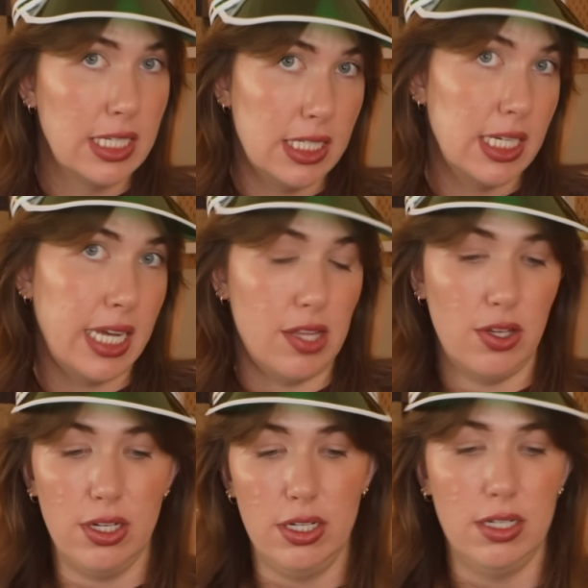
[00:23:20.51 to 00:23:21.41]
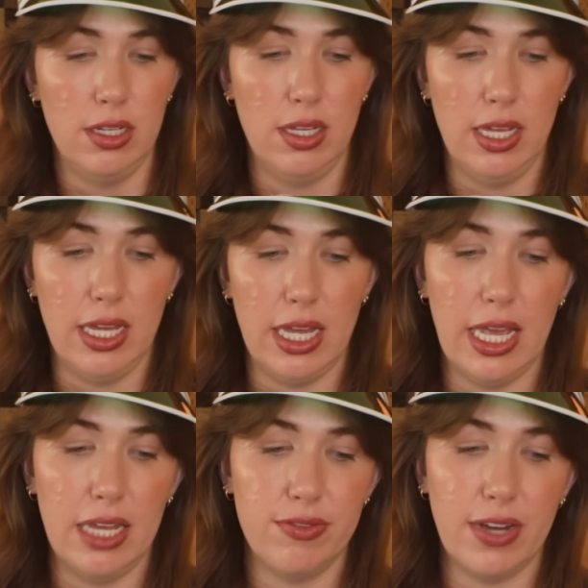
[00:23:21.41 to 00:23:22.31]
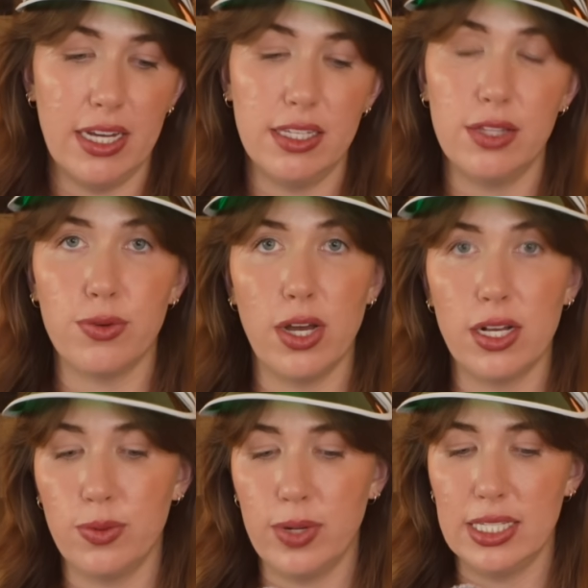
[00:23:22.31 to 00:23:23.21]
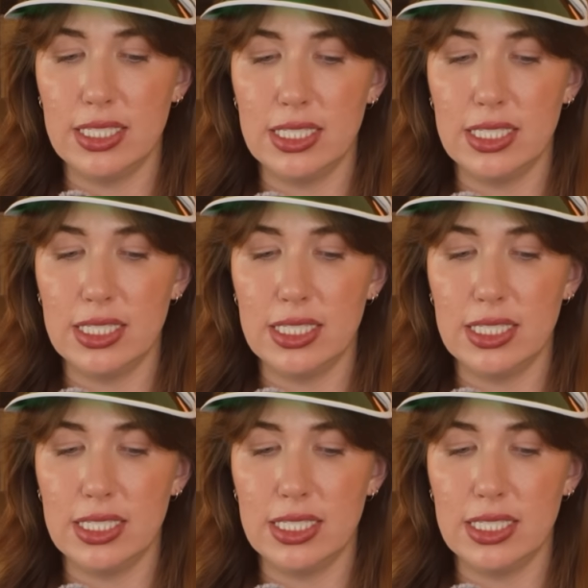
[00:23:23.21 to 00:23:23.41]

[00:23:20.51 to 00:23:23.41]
together. And finally, the rug was